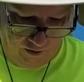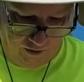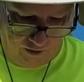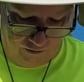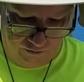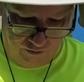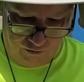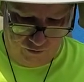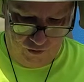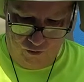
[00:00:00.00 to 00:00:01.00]
And so
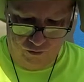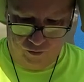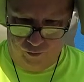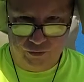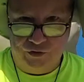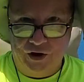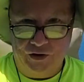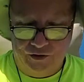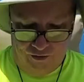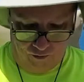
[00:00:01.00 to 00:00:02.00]
you know they're
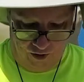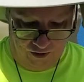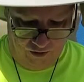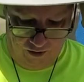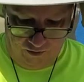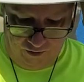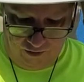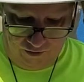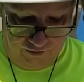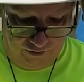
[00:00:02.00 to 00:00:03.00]
projecting, right? They
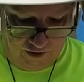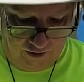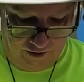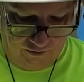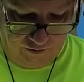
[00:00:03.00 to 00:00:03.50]
at least got to get